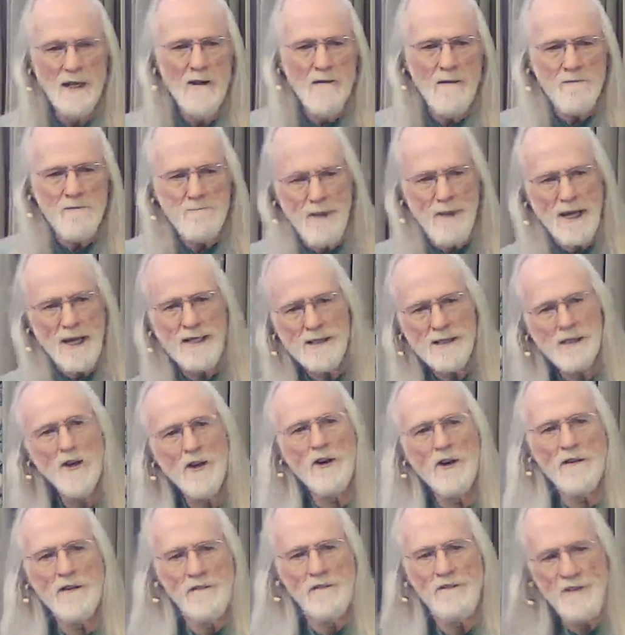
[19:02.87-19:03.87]
based
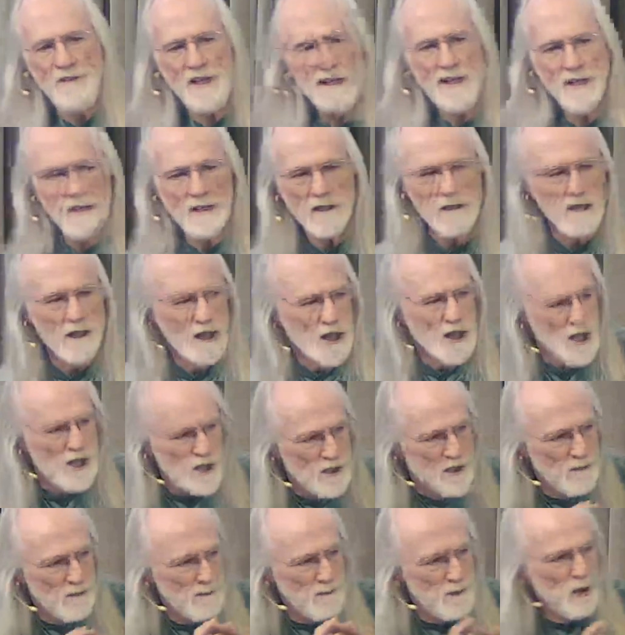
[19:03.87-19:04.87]
on fear
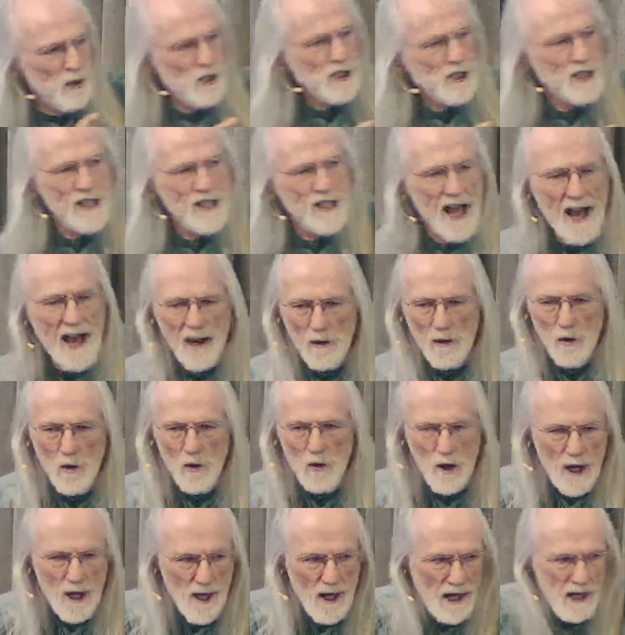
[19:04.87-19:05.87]
to push that
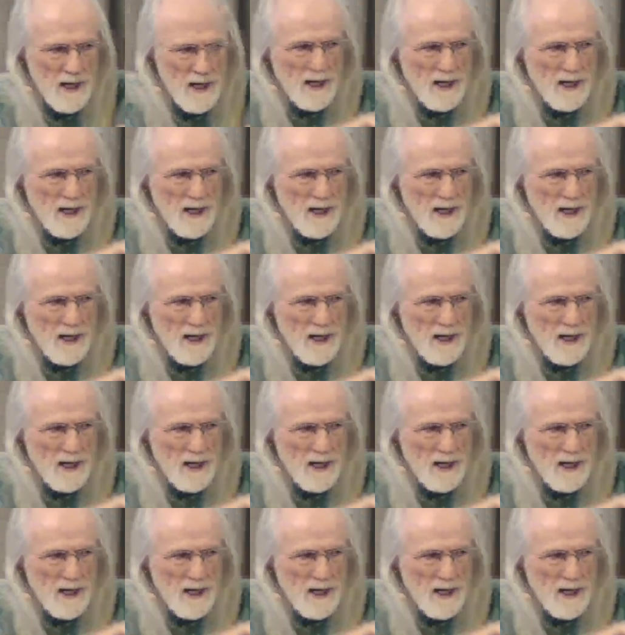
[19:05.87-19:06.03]
away,